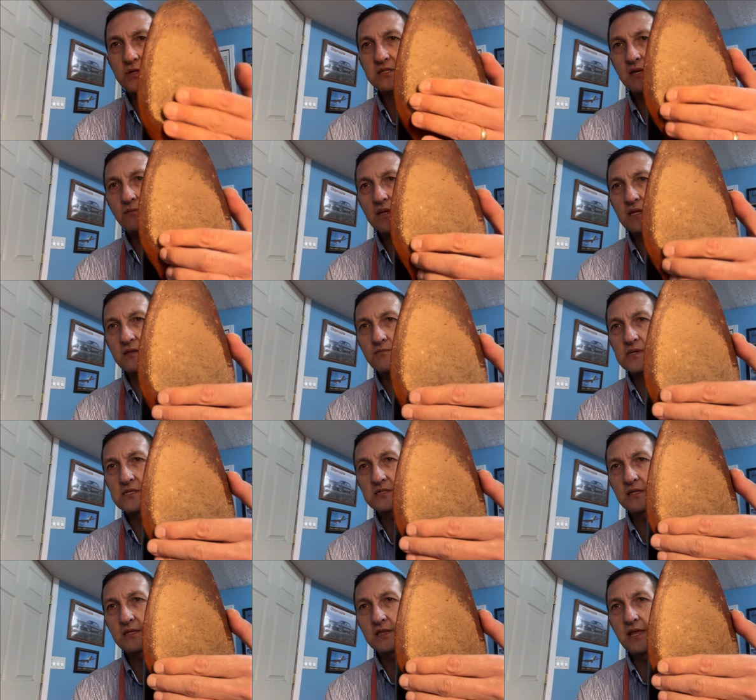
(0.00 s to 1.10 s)
does that mean? That
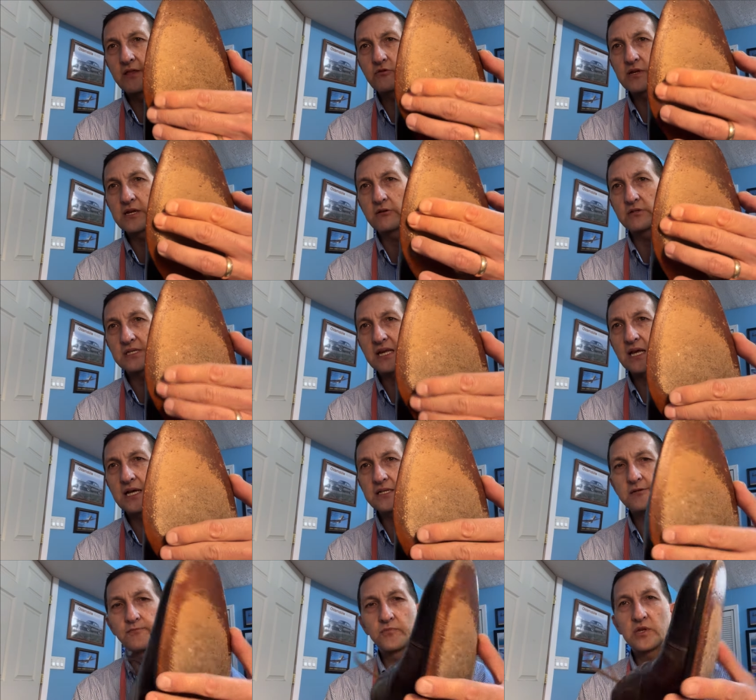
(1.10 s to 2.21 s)
means the leather here is
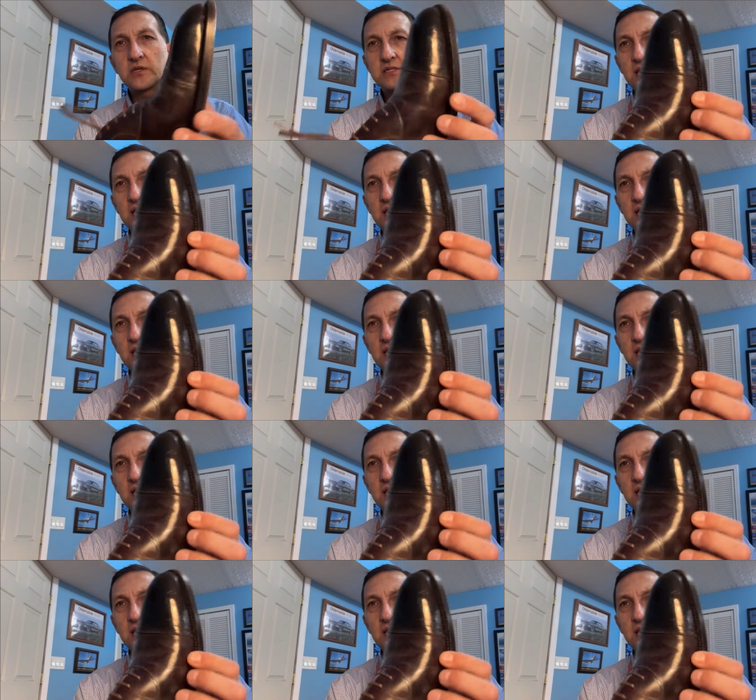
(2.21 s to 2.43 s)
cut because